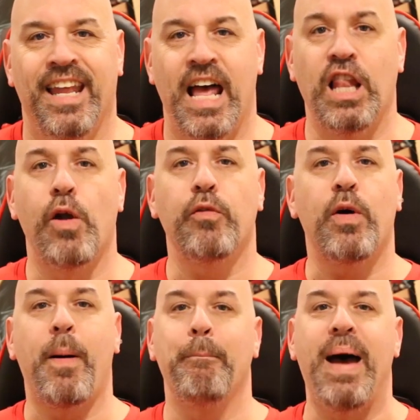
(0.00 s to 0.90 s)
Hello
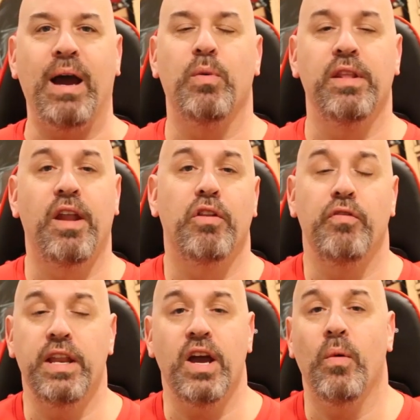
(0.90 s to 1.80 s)
everyone, I'm back with another
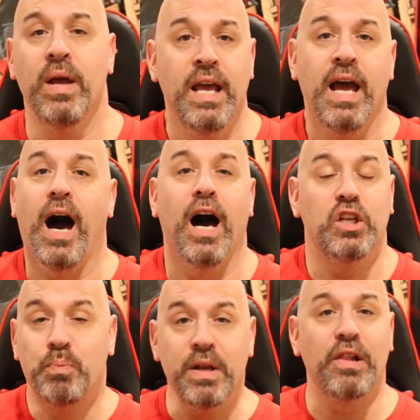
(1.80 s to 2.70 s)
video. Uh,
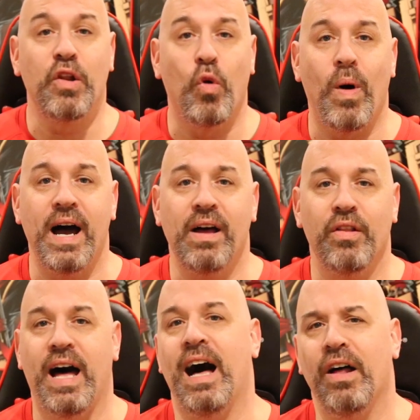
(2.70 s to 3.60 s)
it's been a little while,
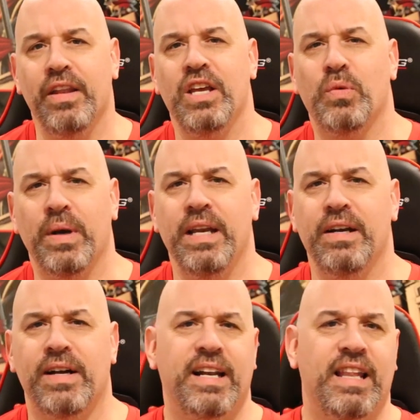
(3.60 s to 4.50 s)
the holidays were
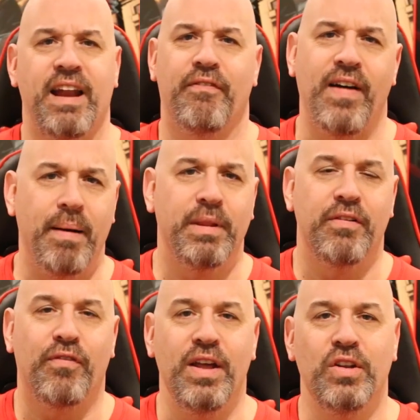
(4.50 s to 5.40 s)
here, I had a lot of family
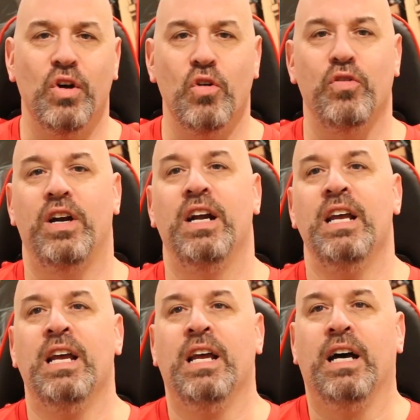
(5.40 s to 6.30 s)
and friends over,
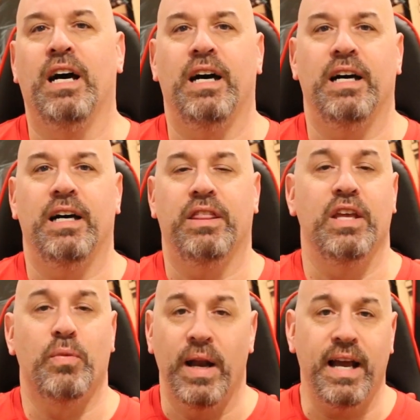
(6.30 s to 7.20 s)
uh,
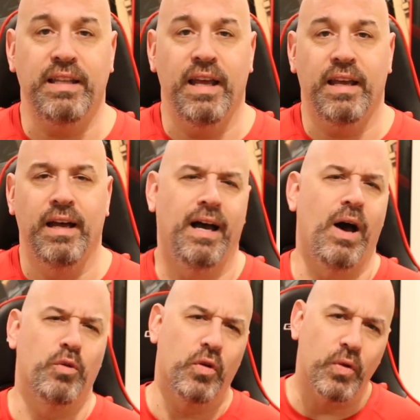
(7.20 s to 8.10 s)
things were hectic,
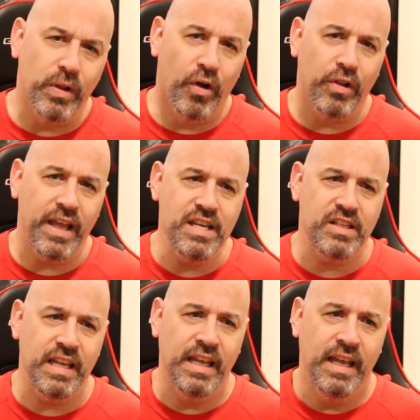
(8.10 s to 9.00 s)
I was also a little
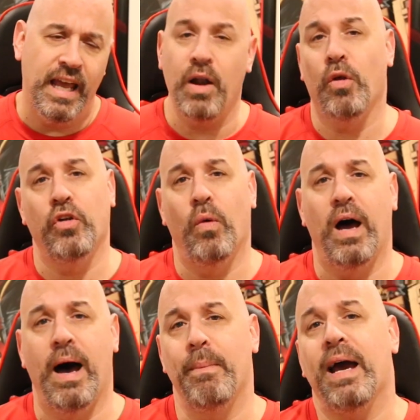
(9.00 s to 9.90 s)
lazy, and
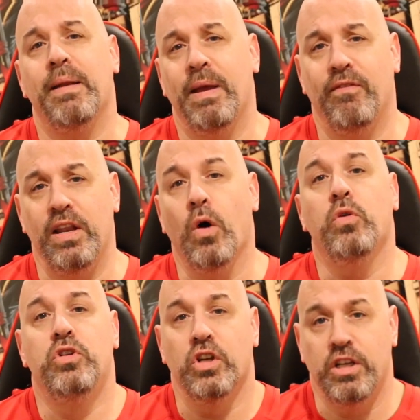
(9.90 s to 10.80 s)
also, I'm not gonna make
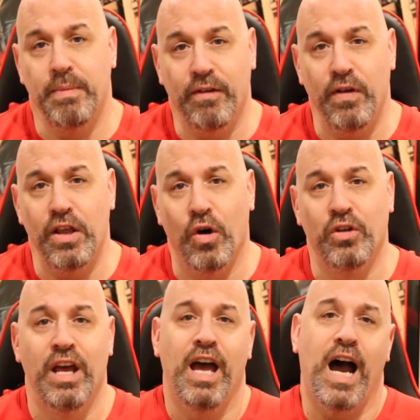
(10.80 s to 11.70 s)
videos just to make videos,
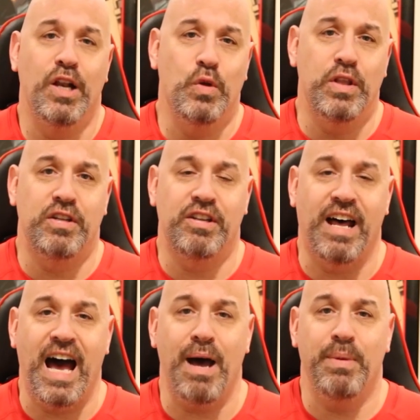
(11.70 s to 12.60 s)
I do this as a
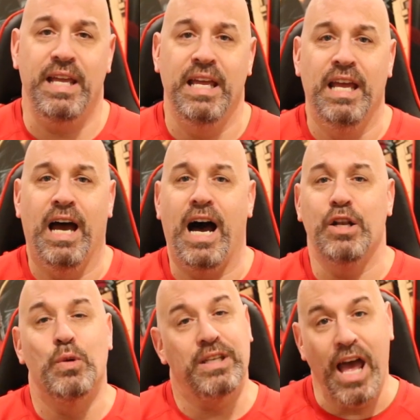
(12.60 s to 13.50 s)
hobby, I
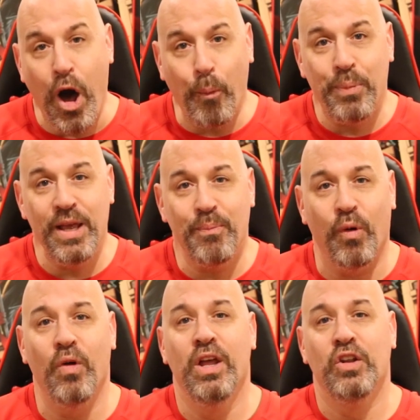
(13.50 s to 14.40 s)
do it to help
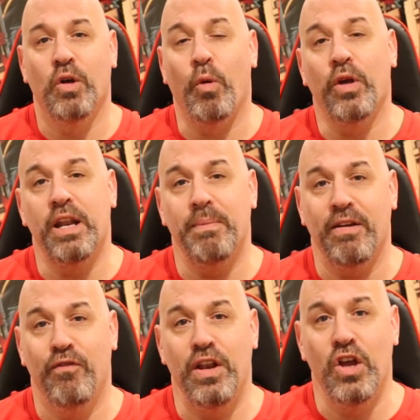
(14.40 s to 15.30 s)
people, so I'm only gonna
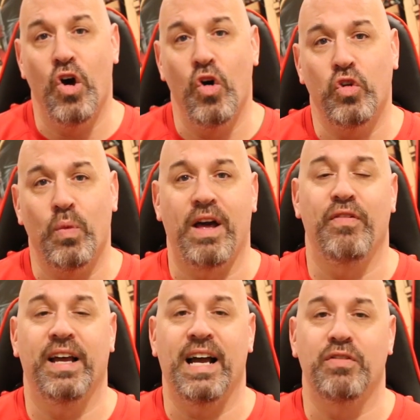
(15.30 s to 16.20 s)
make videos when I
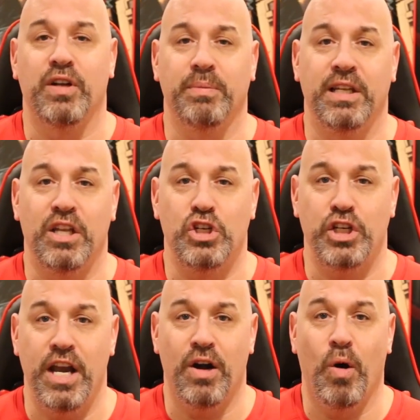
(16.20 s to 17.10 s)
feel like I have something to
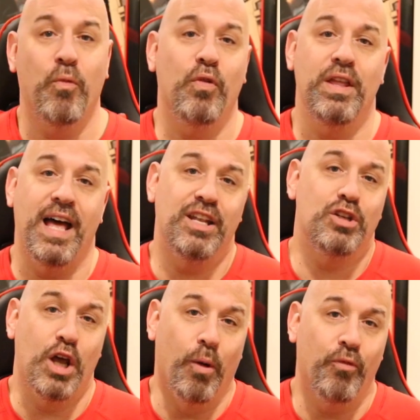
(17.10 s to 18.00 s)
share, hopefully
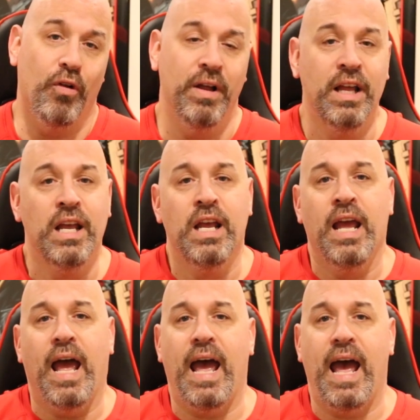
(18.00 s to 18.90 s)
that's helpful.
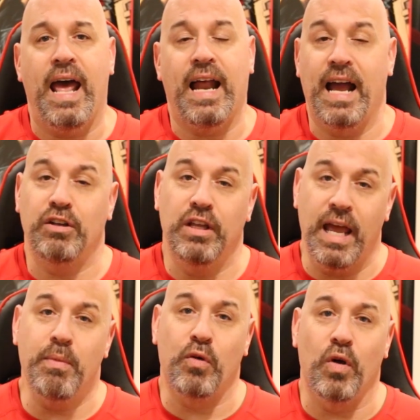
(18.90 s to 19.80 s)
And I actually
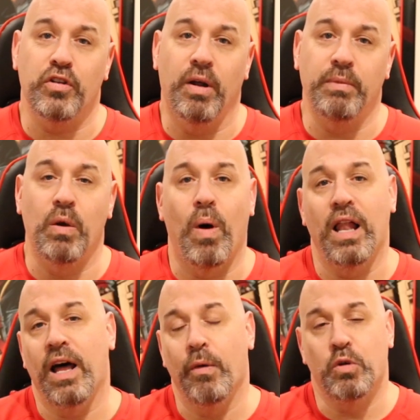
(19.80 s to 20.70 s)
came across something
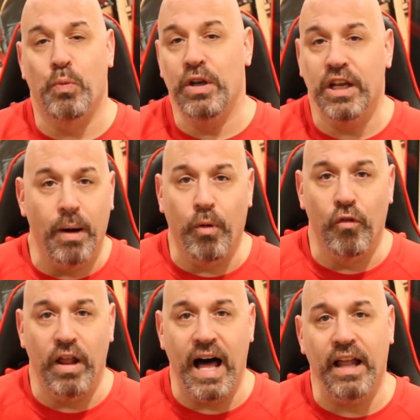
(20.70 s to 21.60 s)
while I was printing up
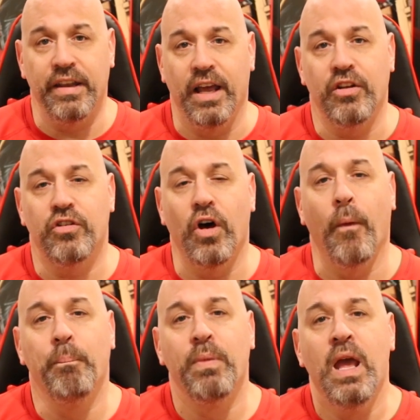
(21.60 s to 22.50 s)
over the holidays.
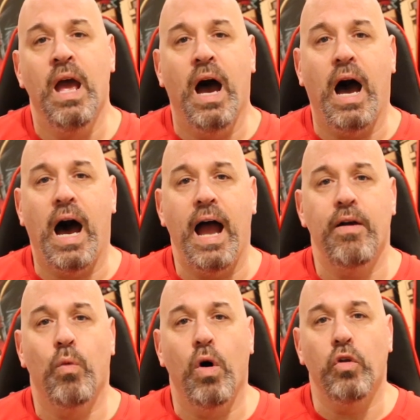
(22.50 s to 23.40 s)
So
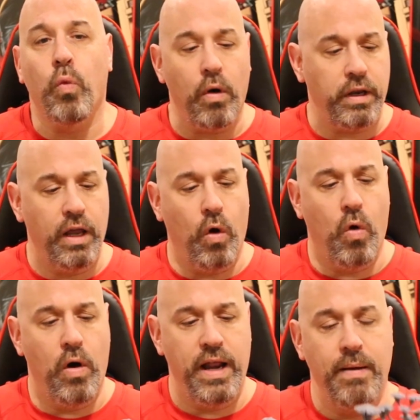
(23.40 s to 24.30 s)
I was working
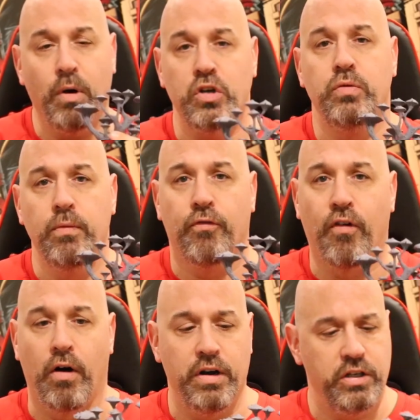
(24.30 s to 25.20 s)
on a mushroom
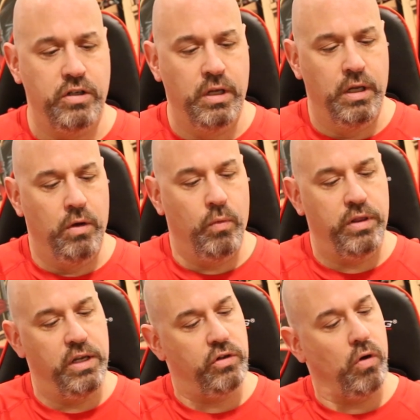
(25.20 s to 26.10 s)
forest with
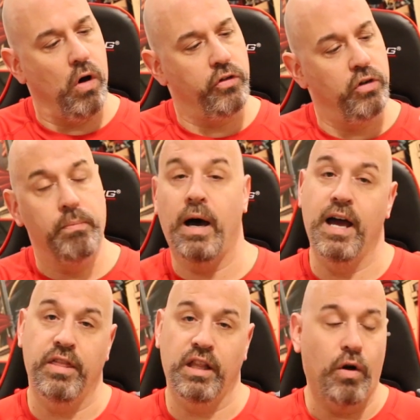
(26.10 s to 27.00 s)
these awesome,
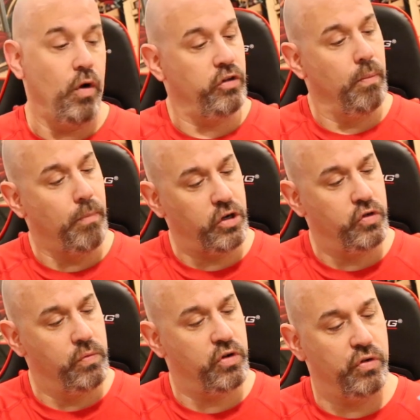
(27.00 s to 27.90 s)
I think they're awesome
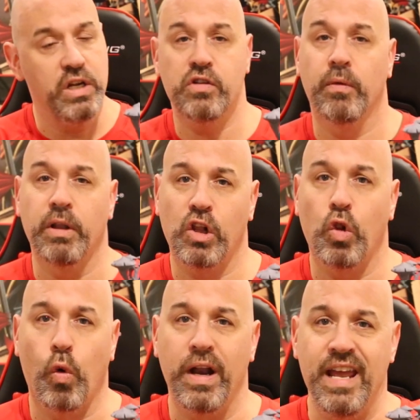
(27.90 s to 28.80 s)
mushroom trees from the
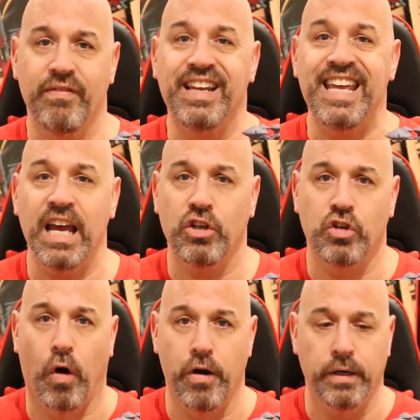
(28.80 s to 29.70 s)
Clorehaven
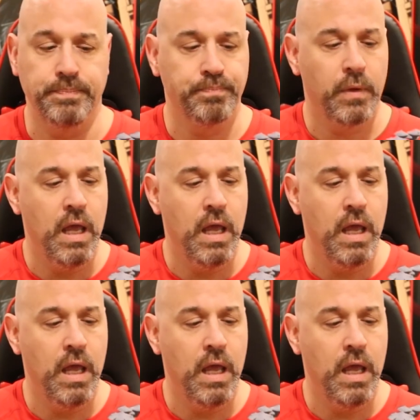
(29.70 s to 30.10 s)
Kickstarter.